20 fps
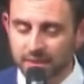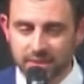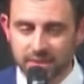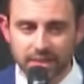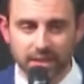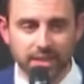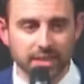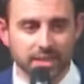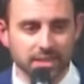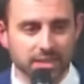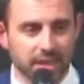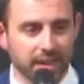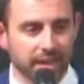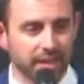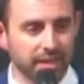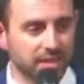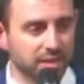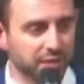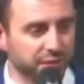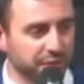sitting in a
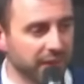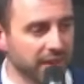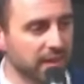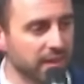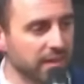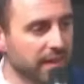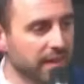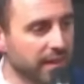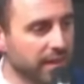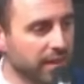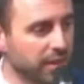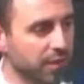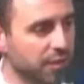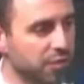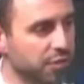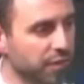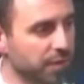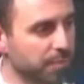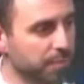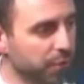tank defending their
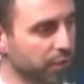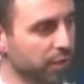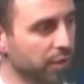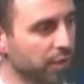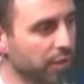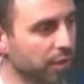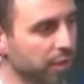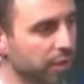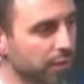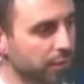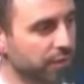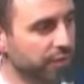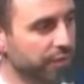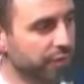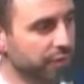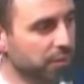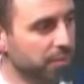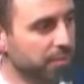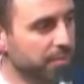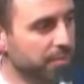country, putting on
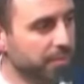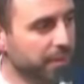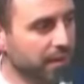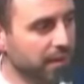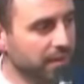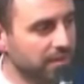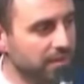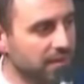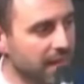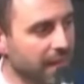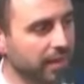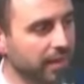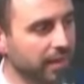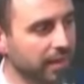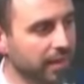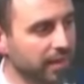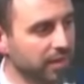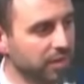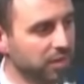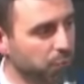uniform, because
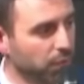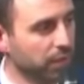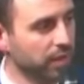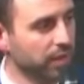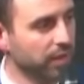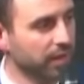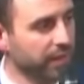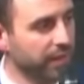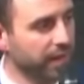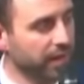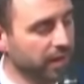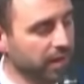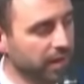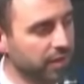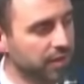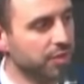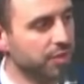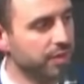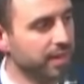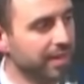that is what their
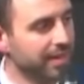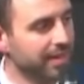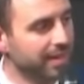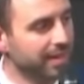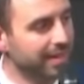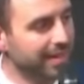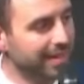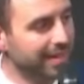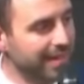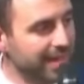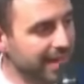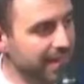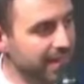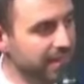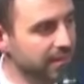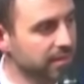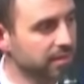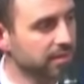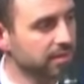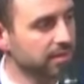country
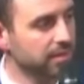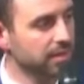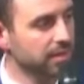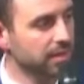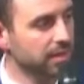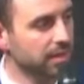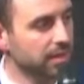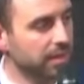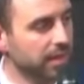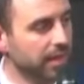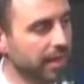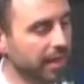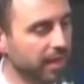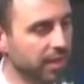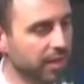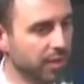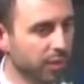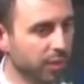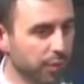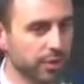needs
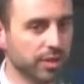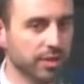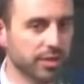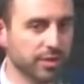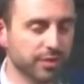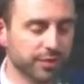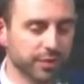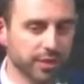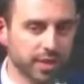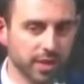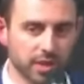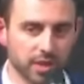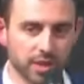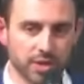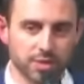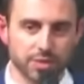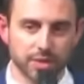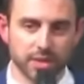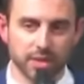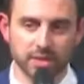in order for the
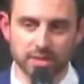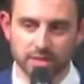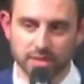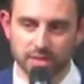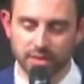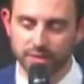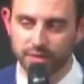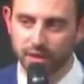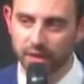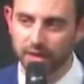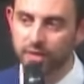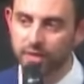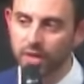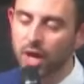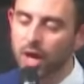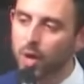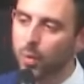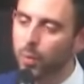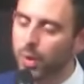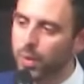country to survive.
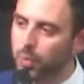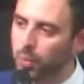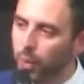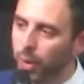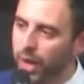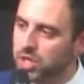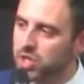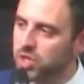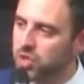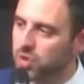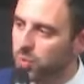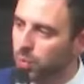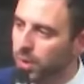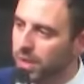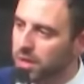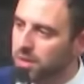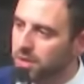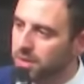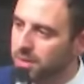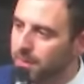We wish
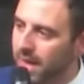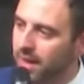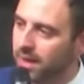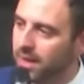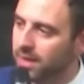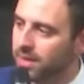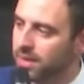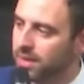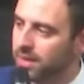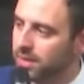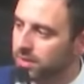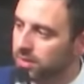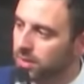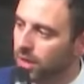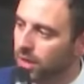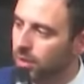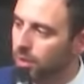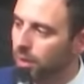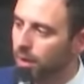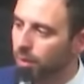we could make this
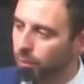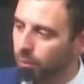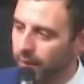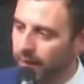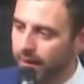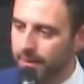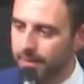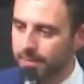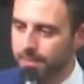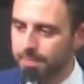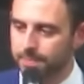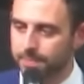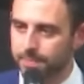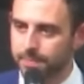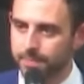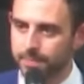go away.